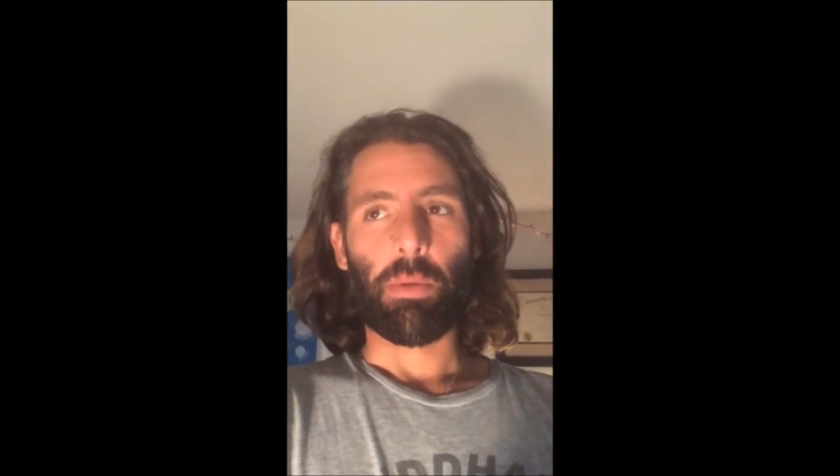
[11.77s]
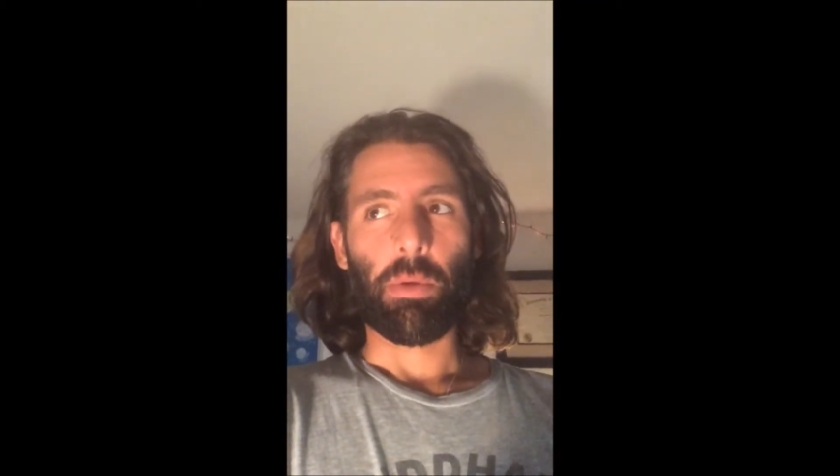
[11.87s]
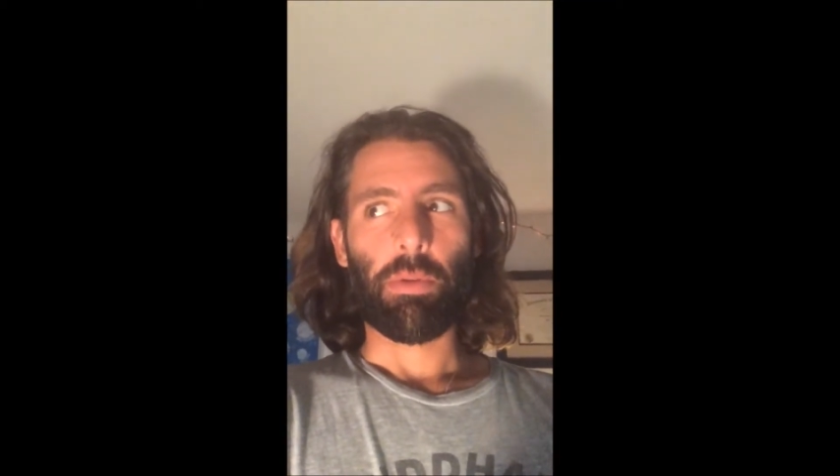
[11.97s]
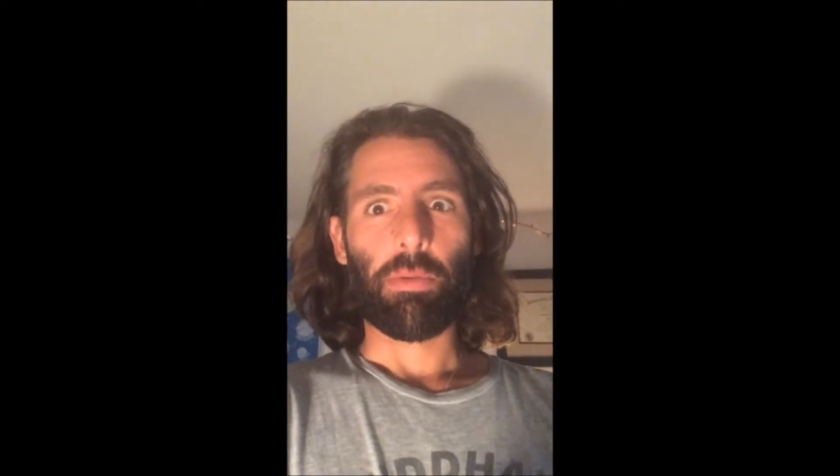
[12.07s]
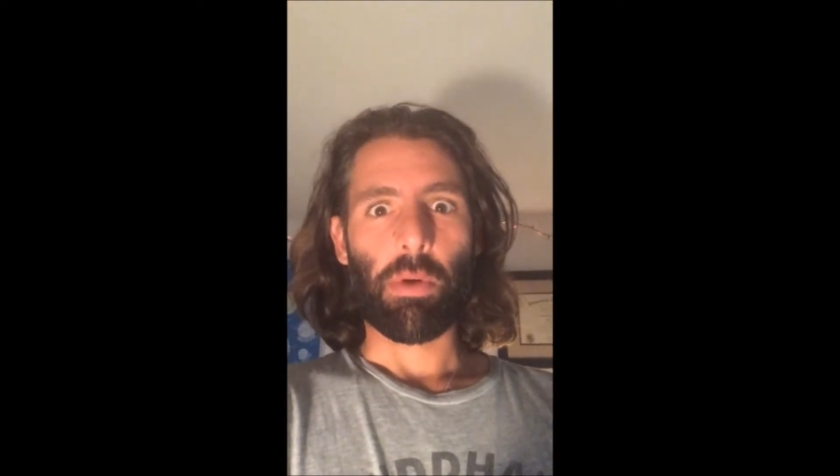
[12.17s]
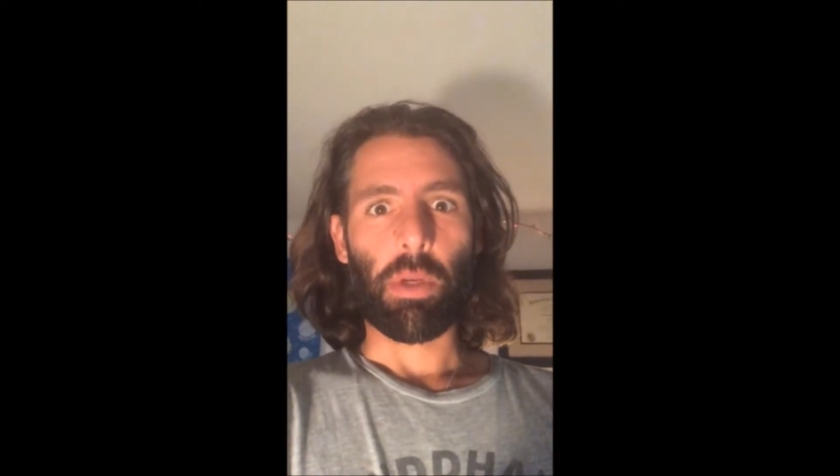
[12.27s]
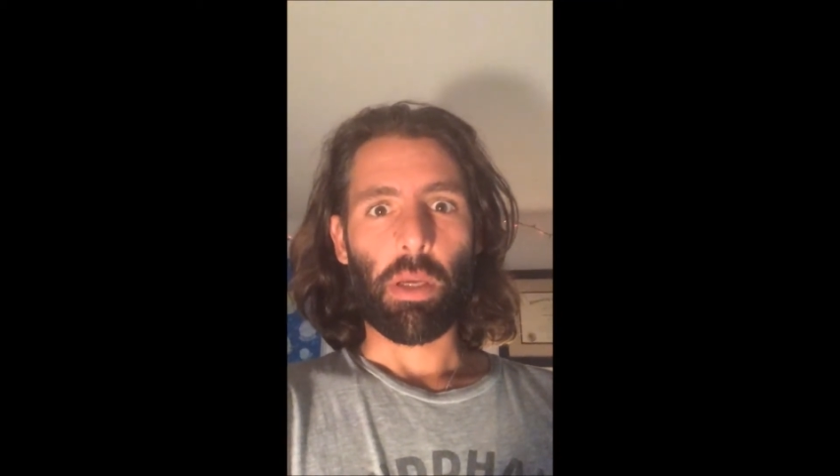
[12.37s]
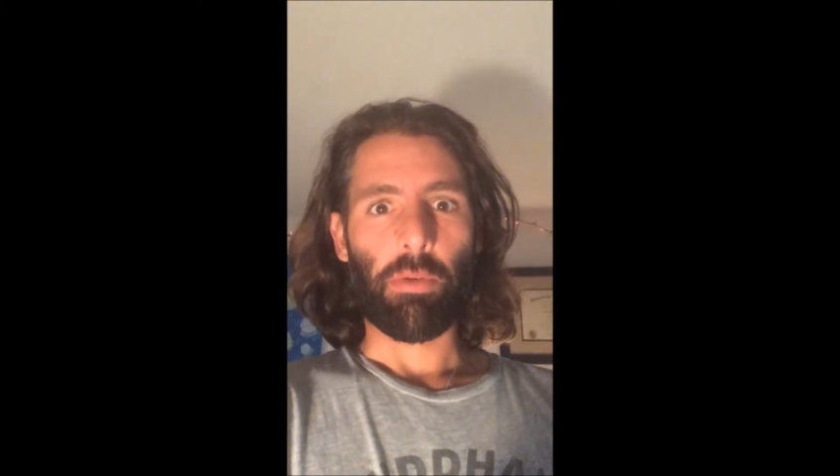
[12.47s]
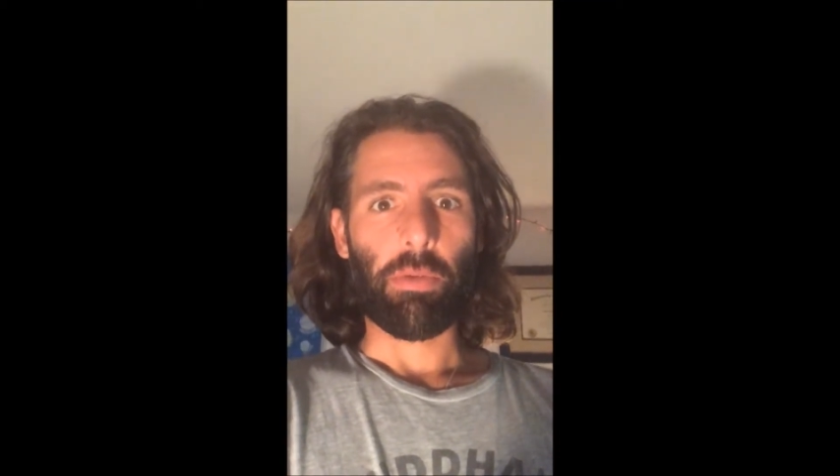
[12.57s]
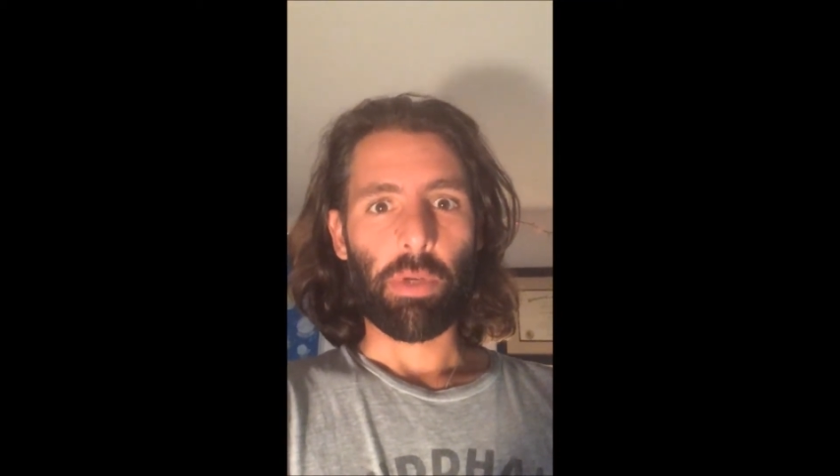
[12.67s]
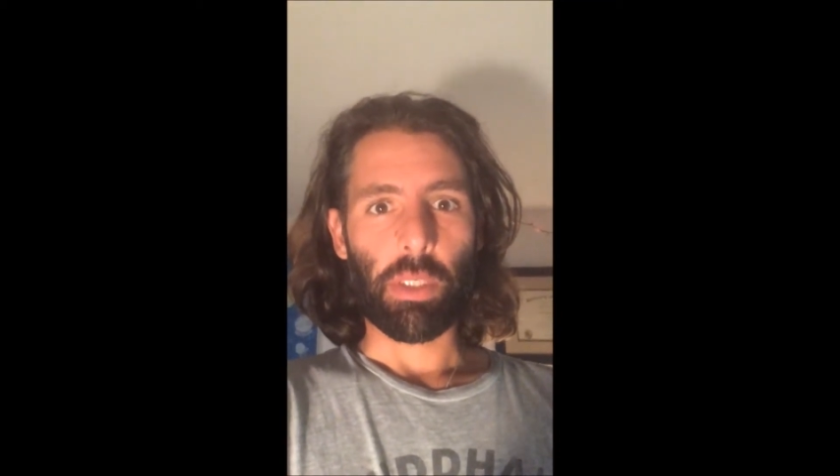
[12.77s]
were thrown out for